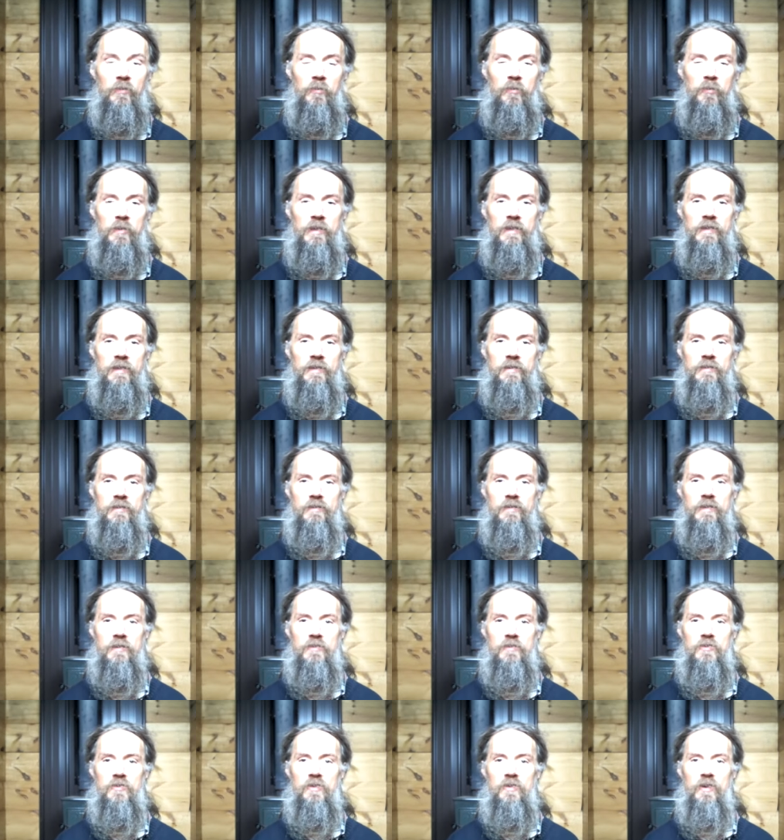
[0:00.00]
we can
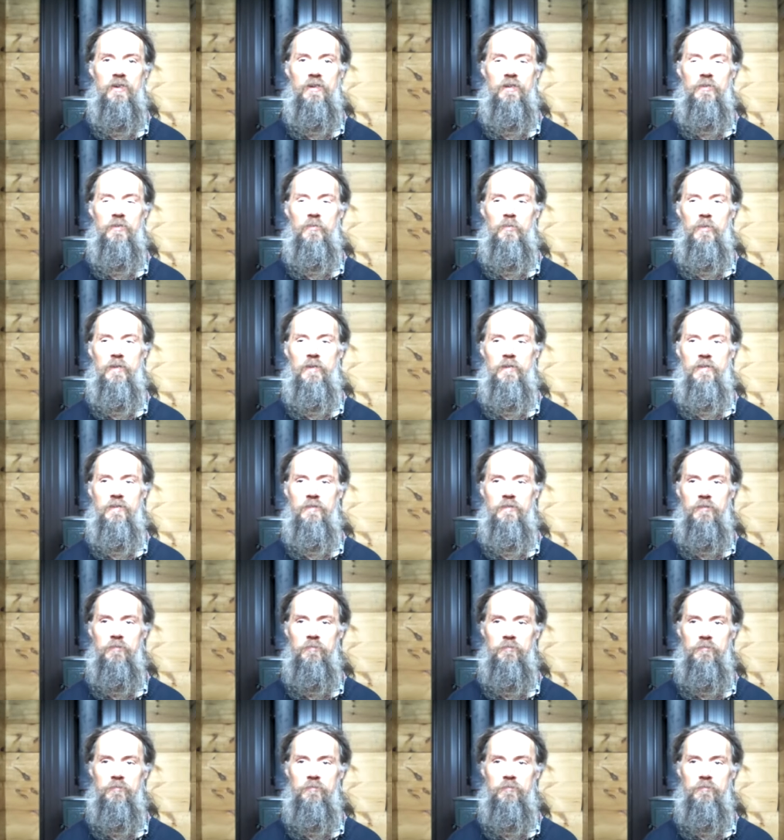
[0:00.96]
get started with